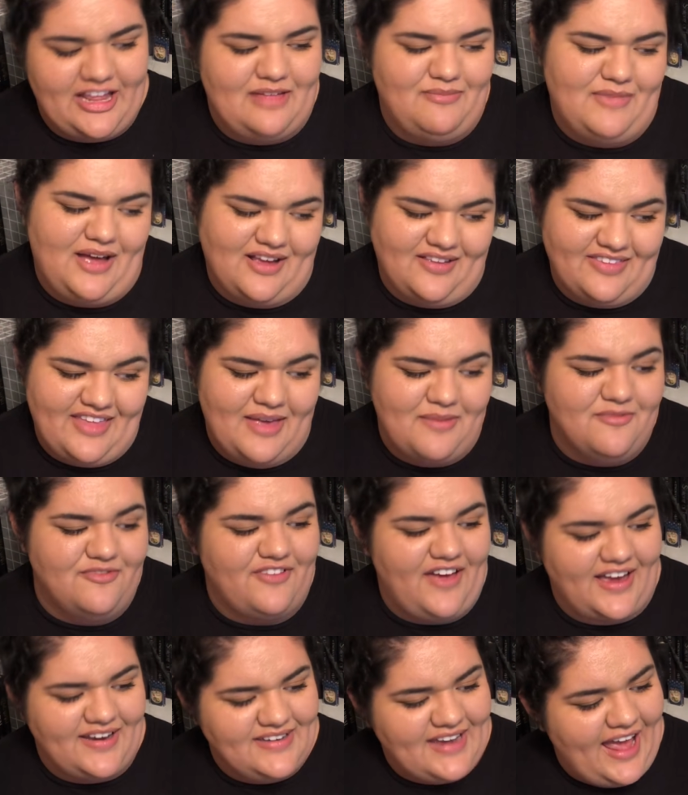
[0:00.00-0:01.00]
Among them,
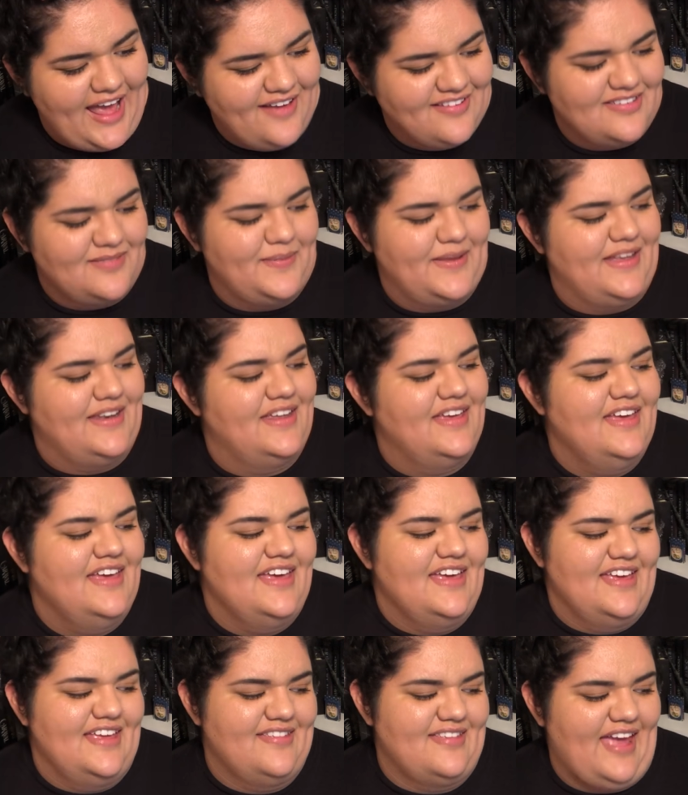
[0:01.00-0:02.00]
find Aspen,
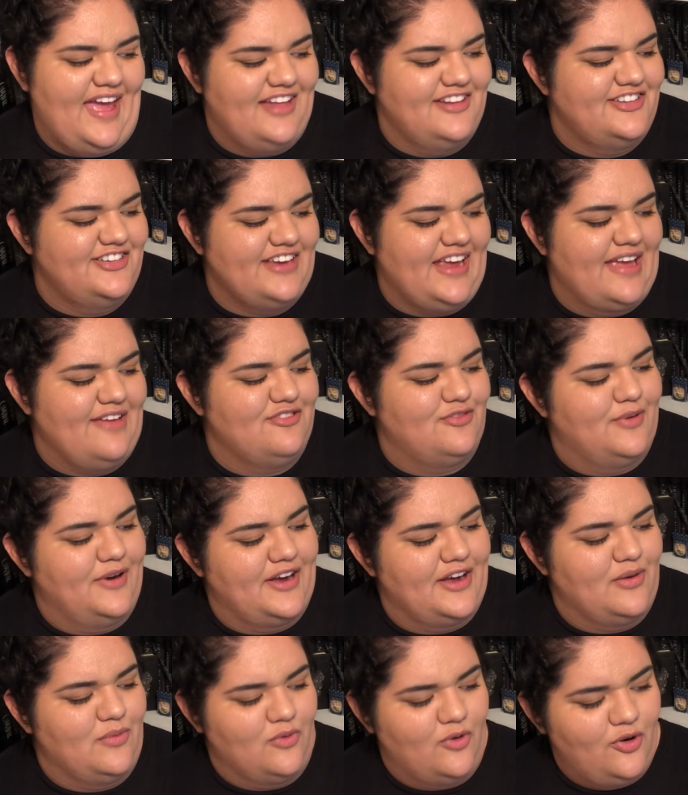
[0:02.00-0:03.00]
his head shaved,
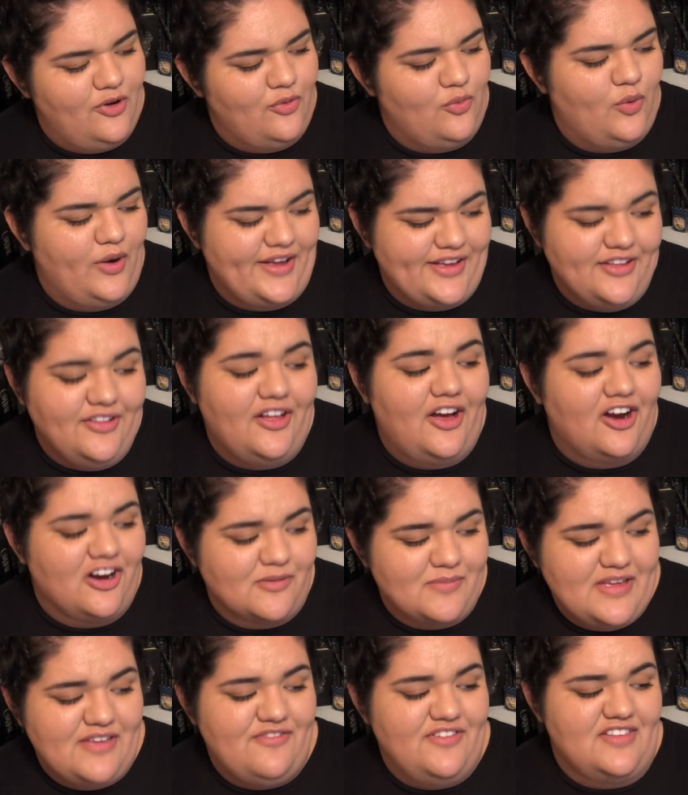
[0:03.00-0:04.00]
wearing ro Royal
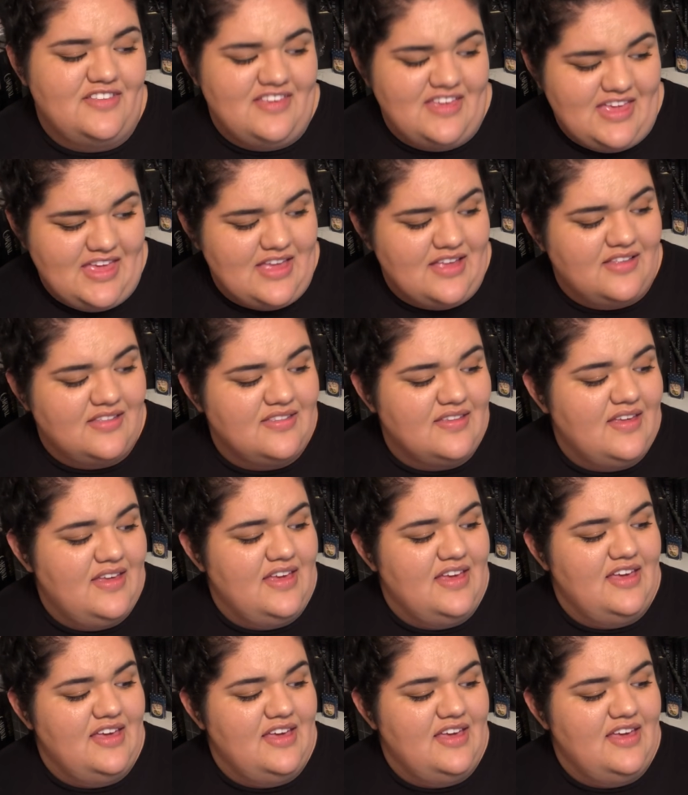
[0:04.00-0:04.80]
Army fatigues.